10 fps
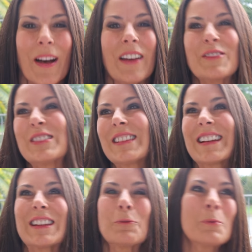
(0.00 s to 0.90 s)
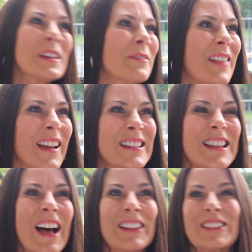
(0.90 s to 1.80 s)
I've studied
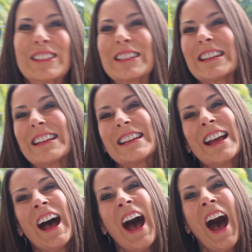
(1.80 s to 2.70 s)
reflexology.